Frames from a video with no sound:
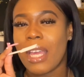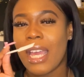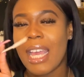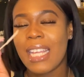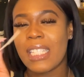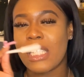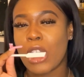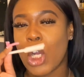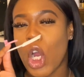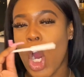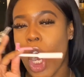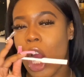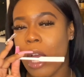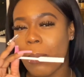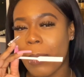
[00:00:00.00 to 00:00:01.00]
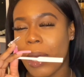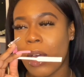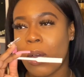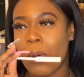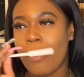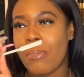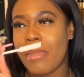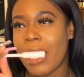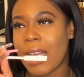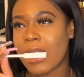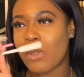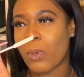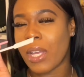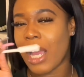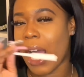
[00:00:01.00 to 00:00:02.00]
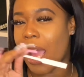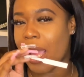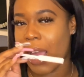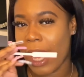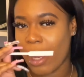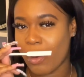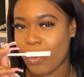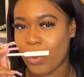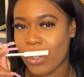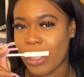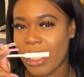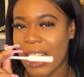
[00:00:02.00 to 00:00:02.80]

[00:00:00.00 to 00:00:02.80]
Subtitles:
It's the caramel mixed with guaiac wood.